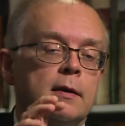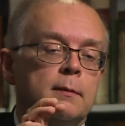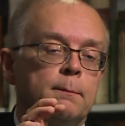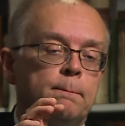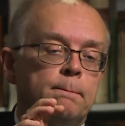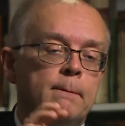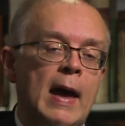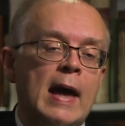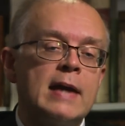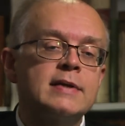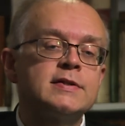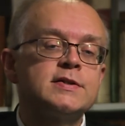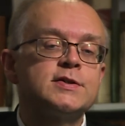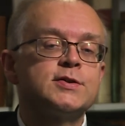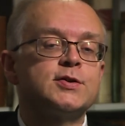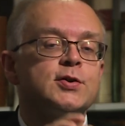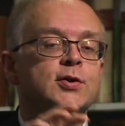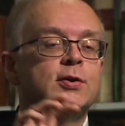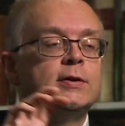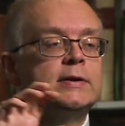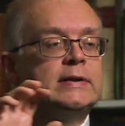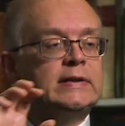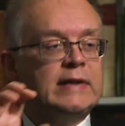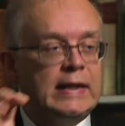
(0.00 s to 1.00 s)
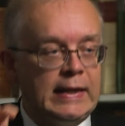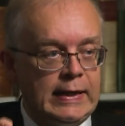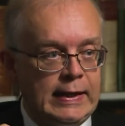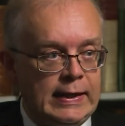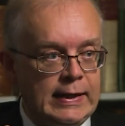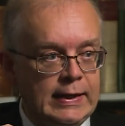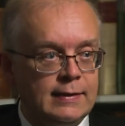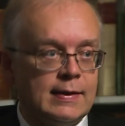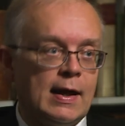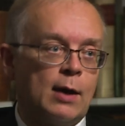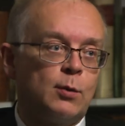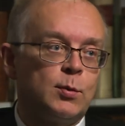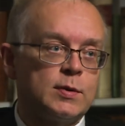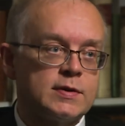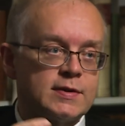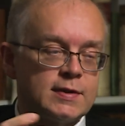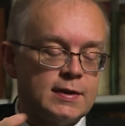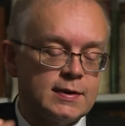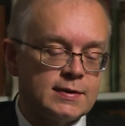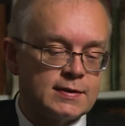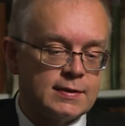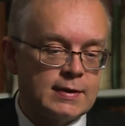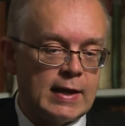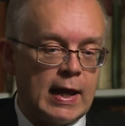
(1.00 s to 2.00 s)
Master Li, that
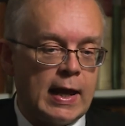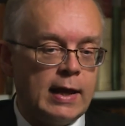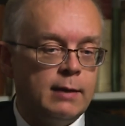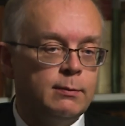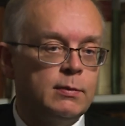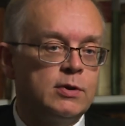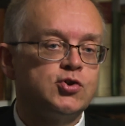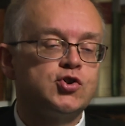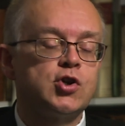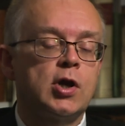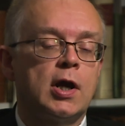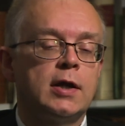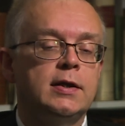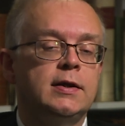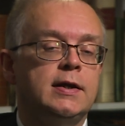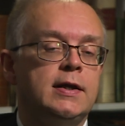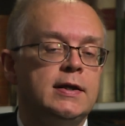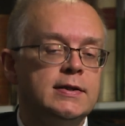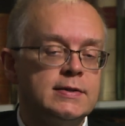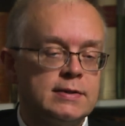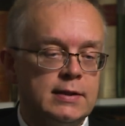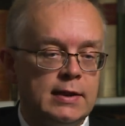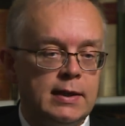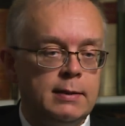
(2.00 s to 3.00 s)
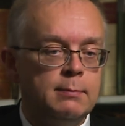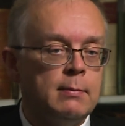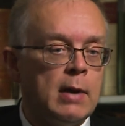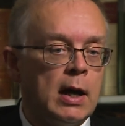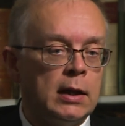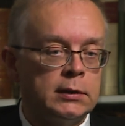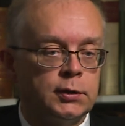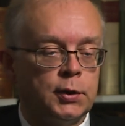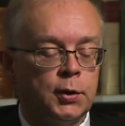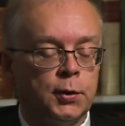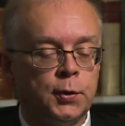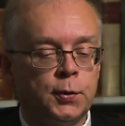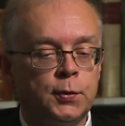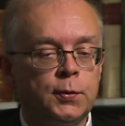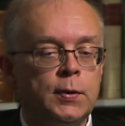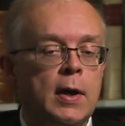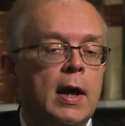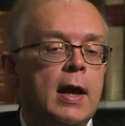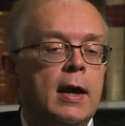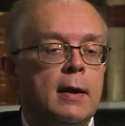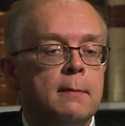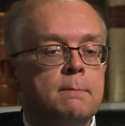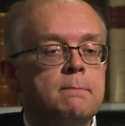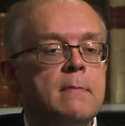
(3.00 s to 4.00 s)
was his name in Chinese, Li Ma Do,